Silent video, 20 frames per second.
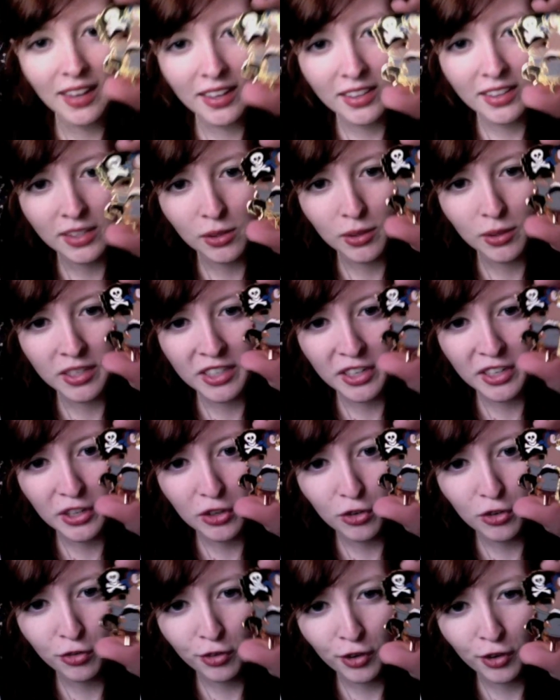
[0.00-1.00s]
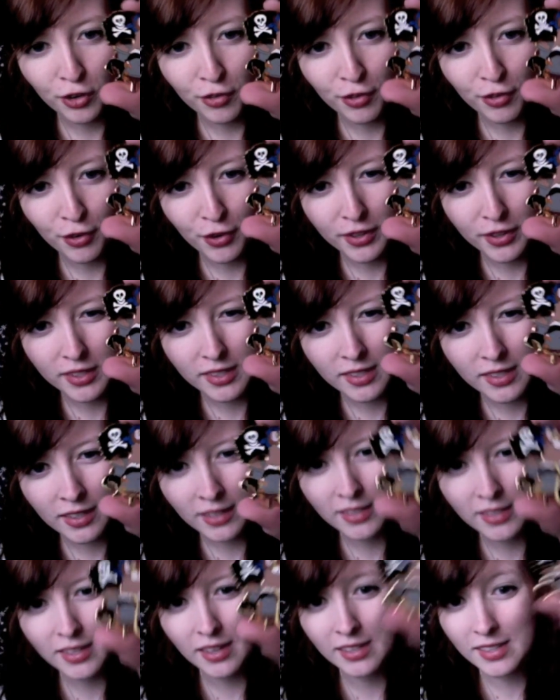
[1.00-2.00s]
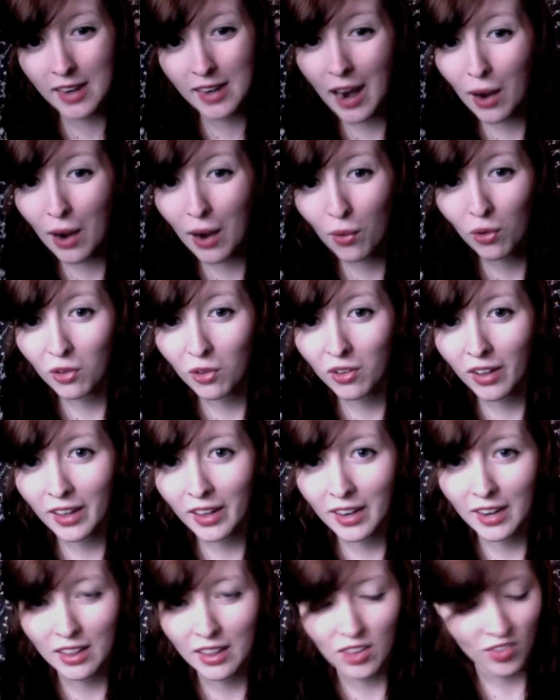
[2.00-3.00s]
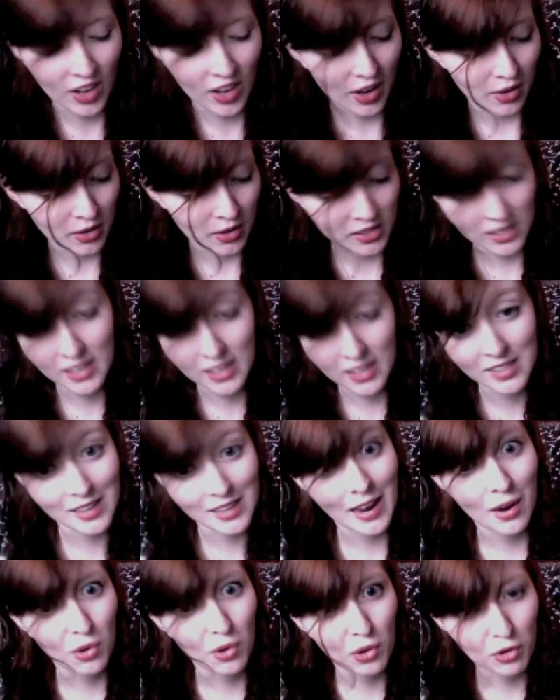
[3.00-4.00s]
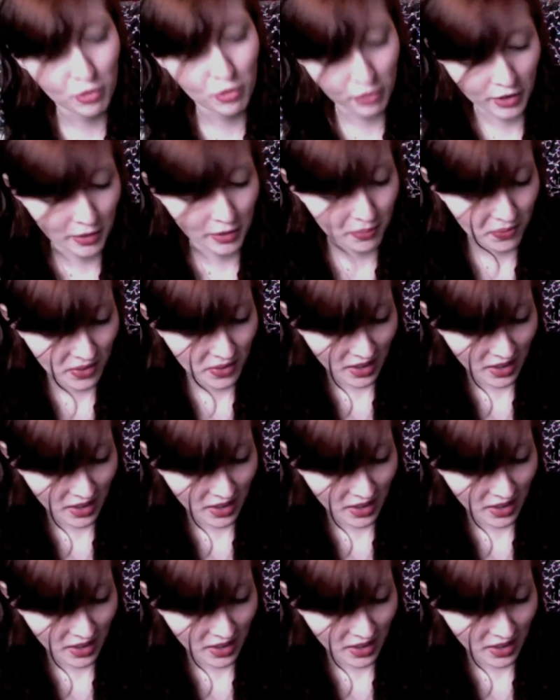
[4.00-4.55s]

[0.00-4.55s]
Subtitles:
this one too for a few reasons because it's an owl, and I love owls, and it's Owl from